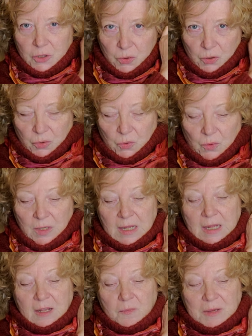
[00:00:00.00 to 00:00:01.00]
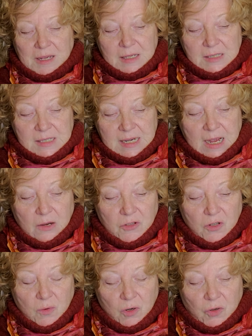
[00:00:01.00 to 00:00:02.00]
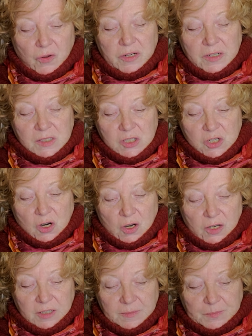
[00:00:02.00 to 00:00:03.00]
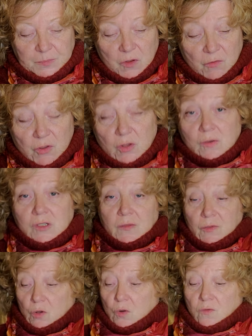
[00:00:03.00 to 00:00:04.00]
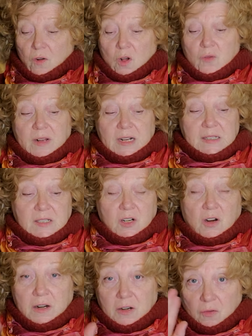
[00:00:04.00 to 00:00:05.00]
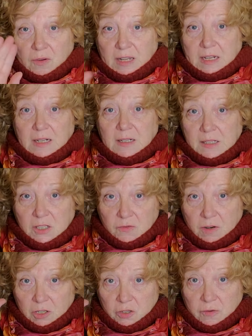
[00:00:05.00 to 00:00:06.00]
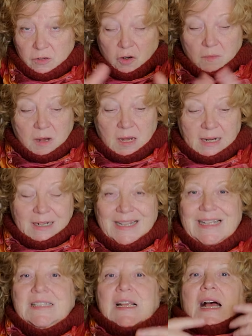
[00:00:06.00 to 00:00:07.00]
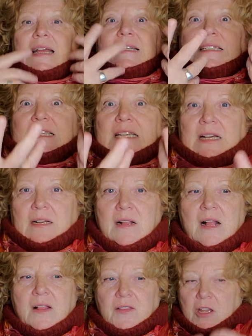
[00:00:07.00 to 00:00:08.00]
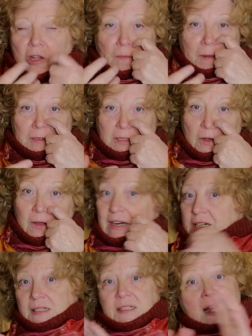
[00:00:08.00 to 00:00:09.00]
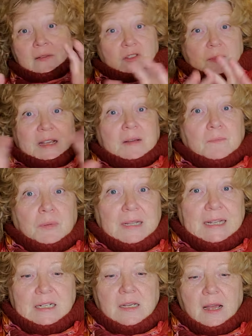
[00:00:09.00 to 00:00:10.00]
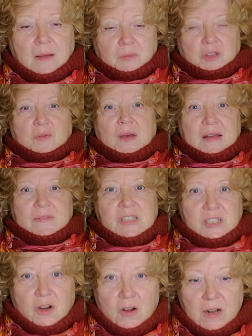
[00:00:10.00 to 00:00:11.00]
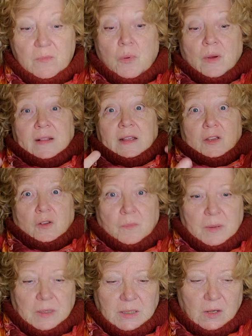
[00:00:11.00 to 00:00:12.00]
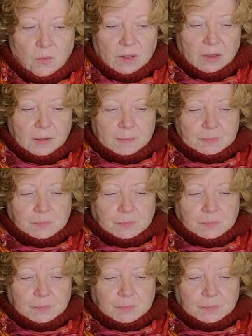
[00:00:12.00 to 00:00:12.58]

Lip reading: you, because now you are going to start. For those of you who've already started creating the structure in your mind, this idea that you're building on, it doesn't have to be complete, but you have a starting point that you're building with.